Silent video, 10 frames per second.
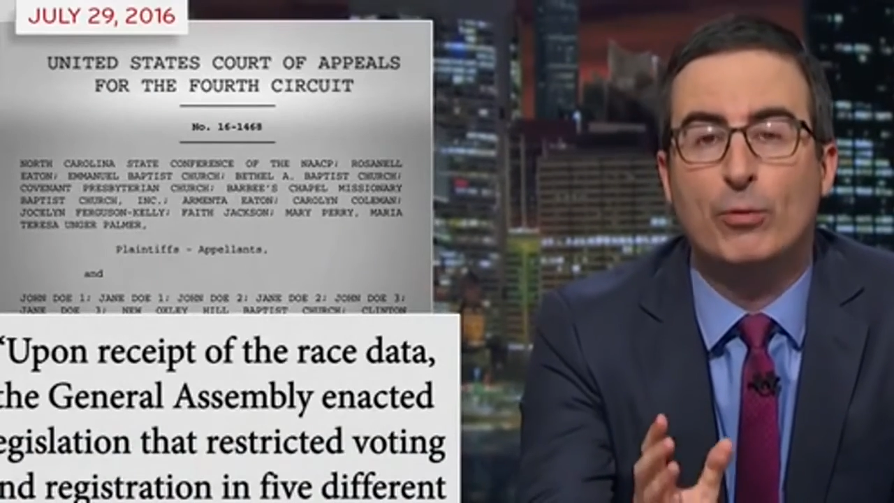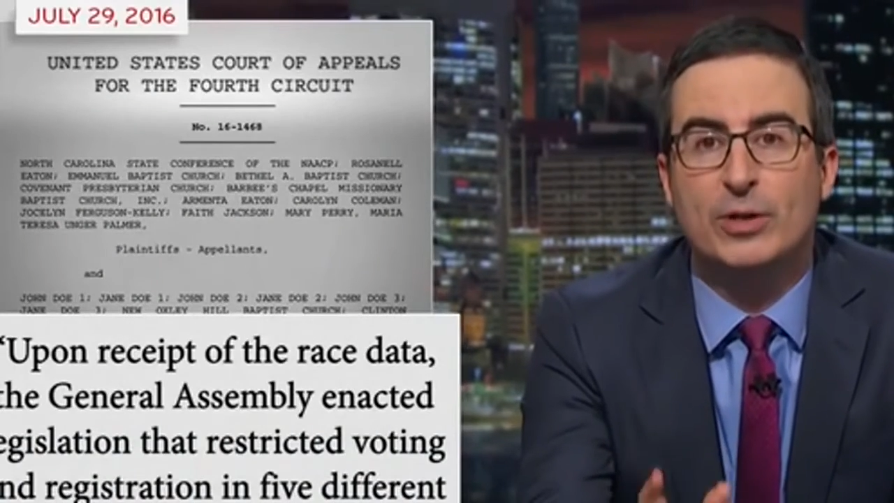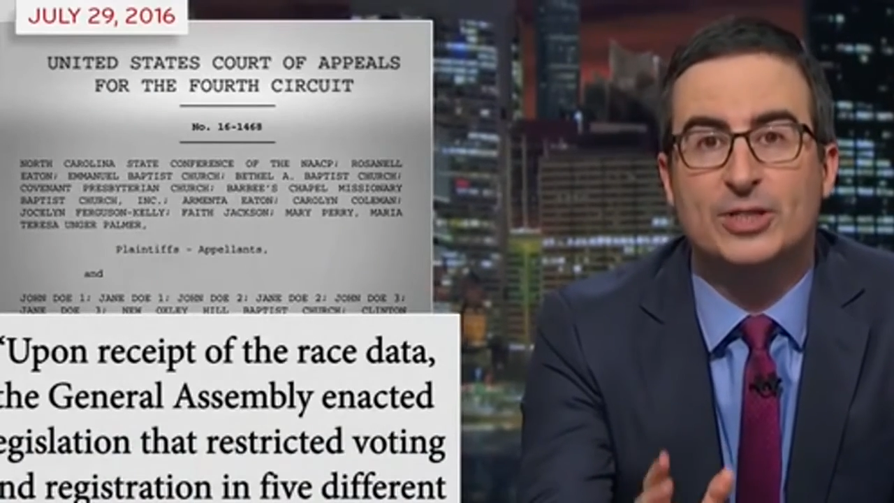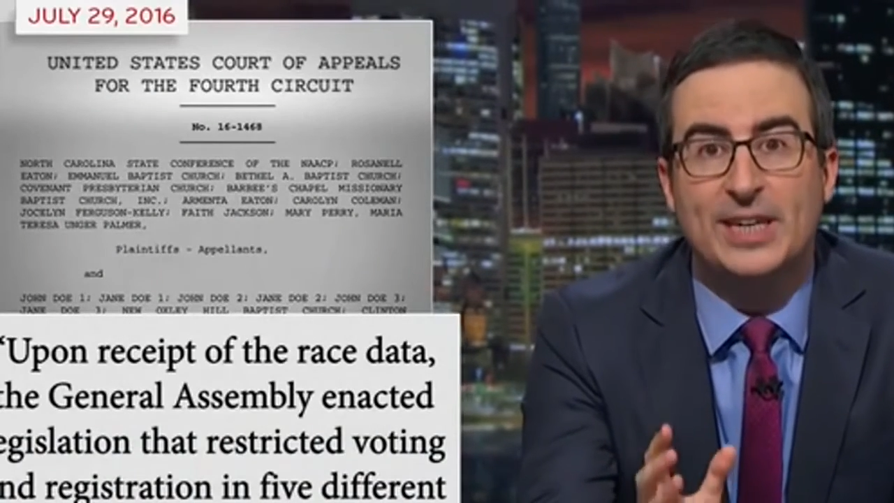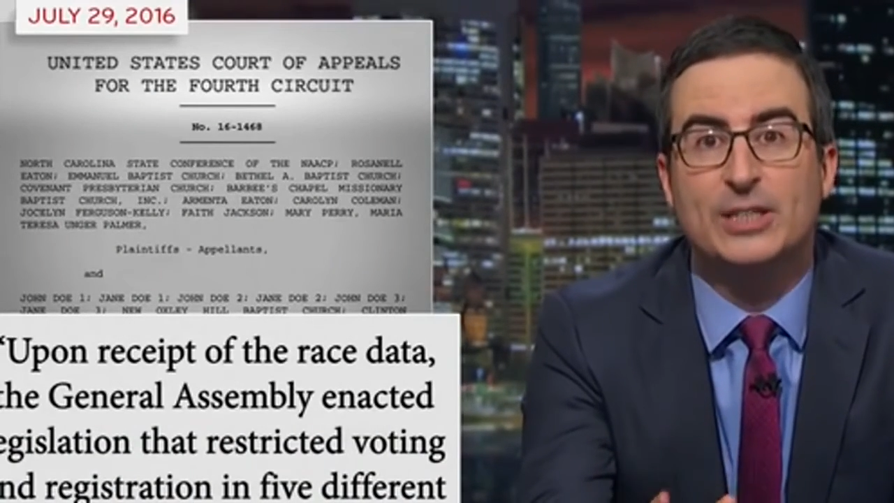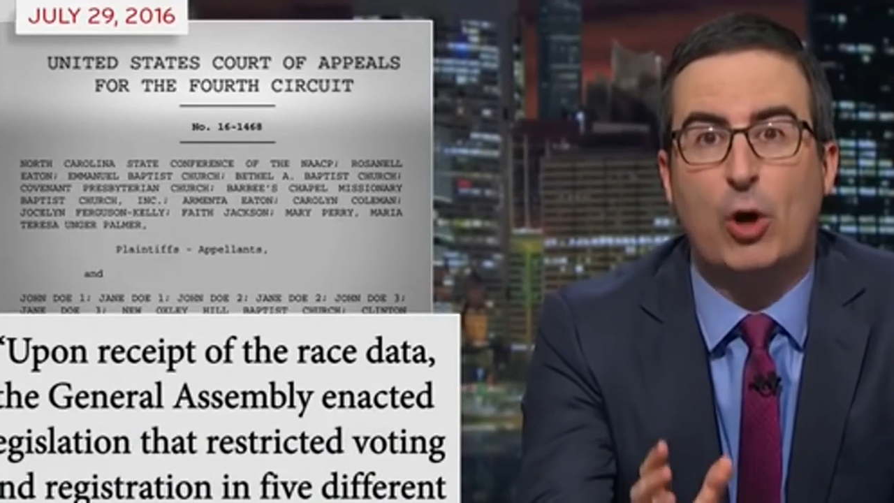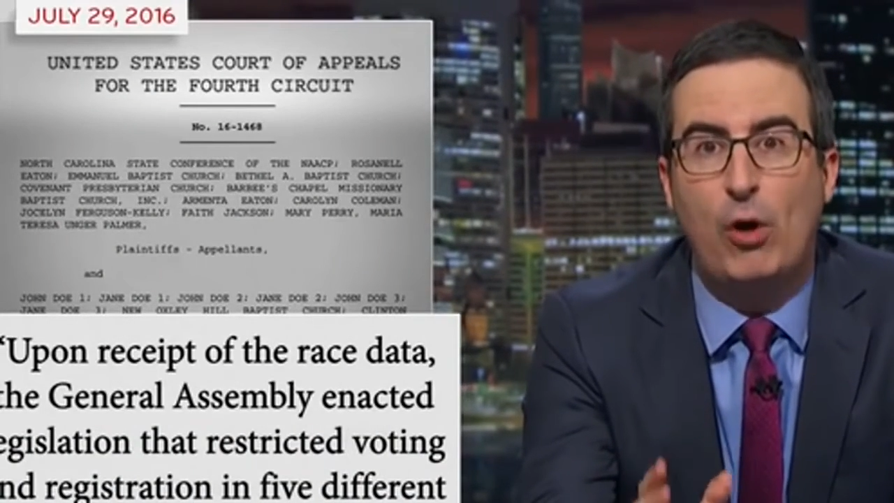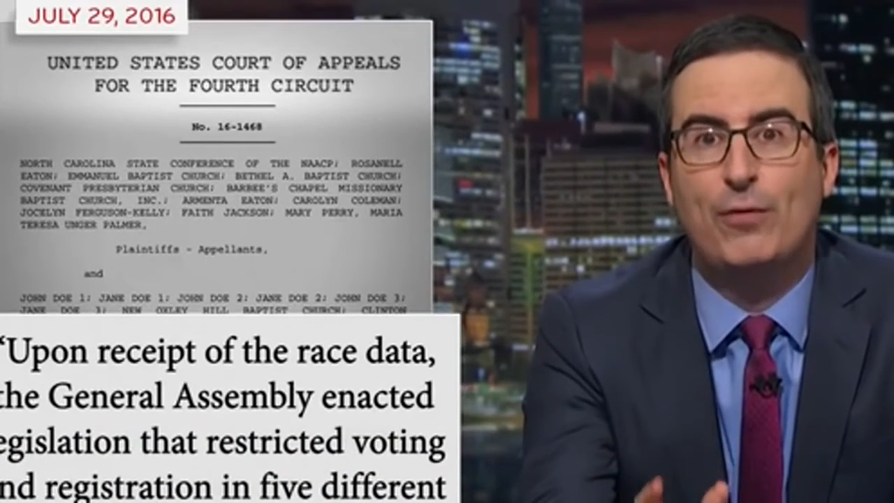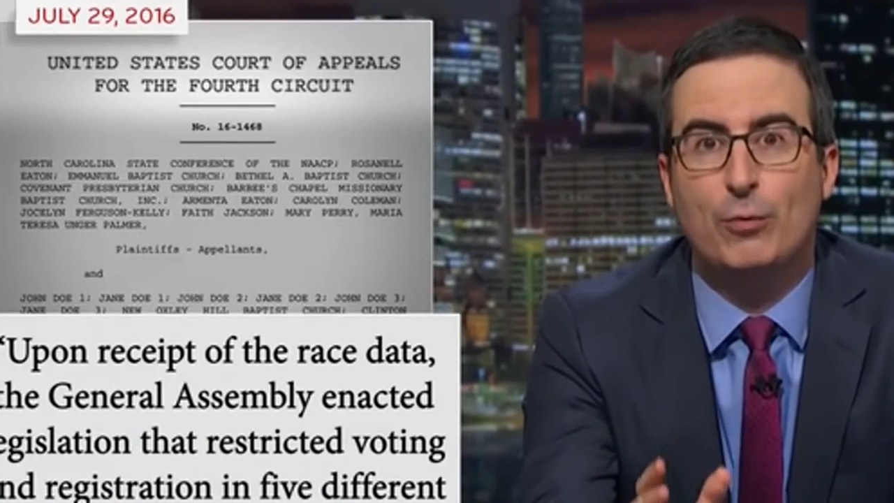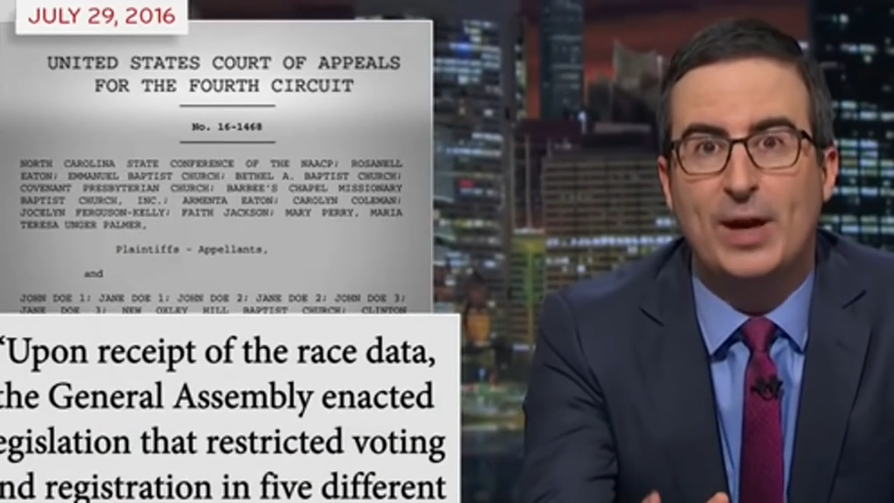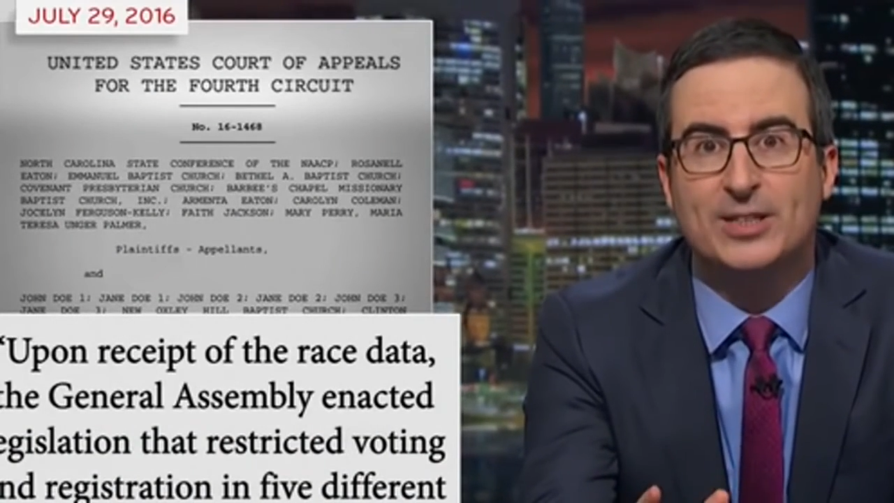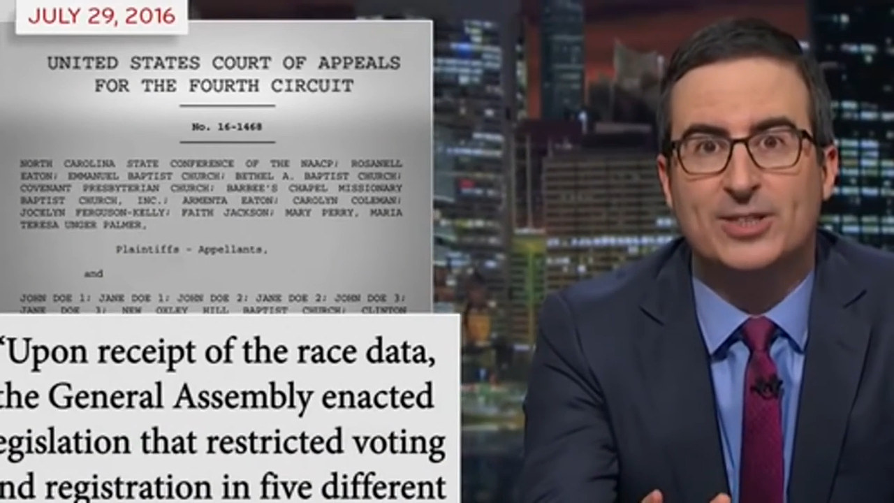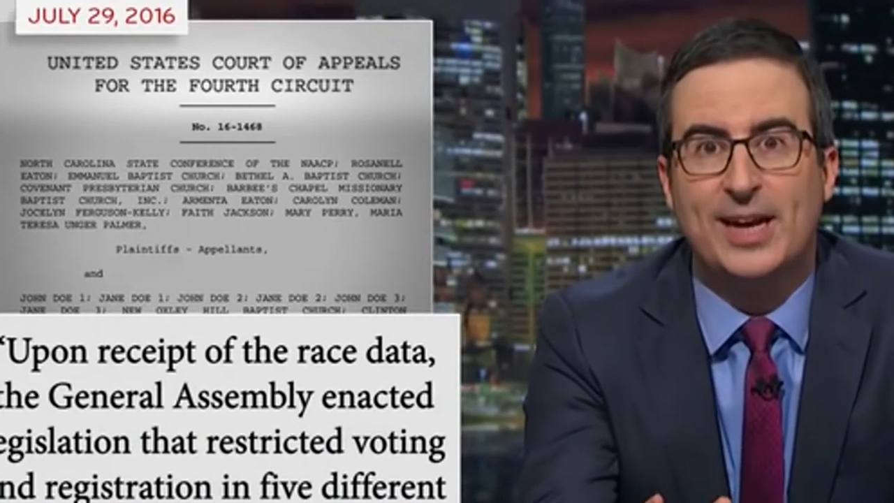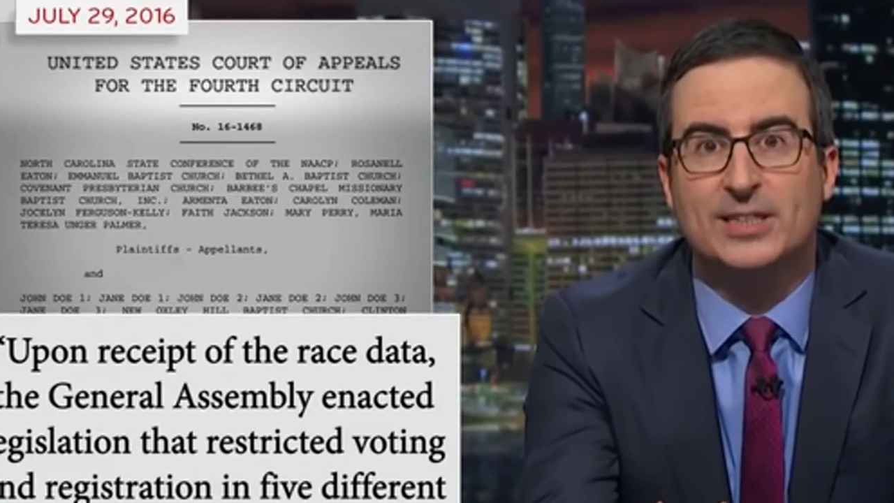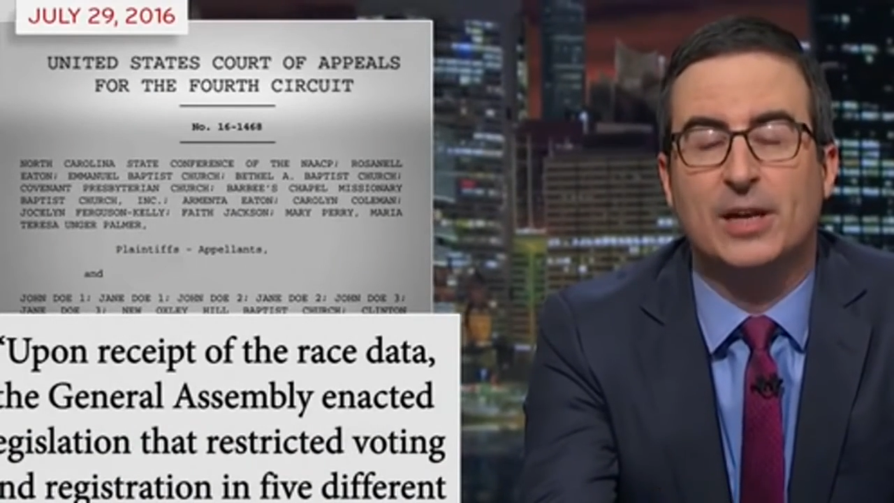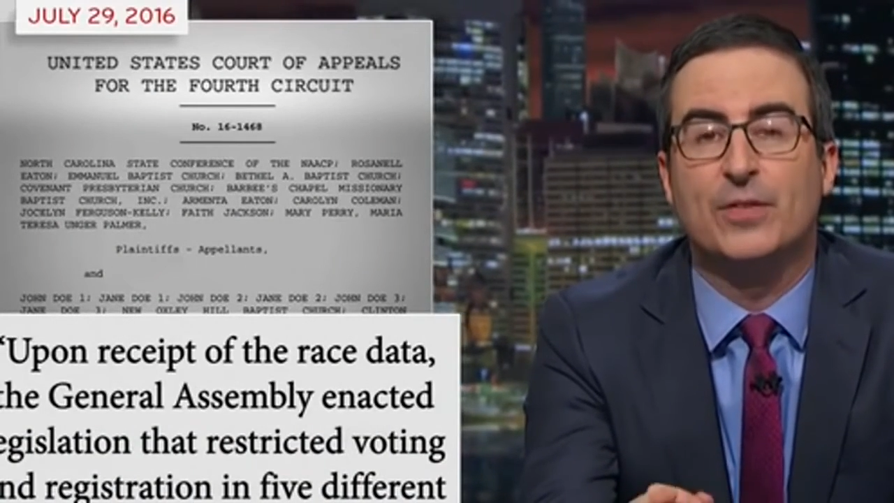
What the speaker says: receipt of the race data,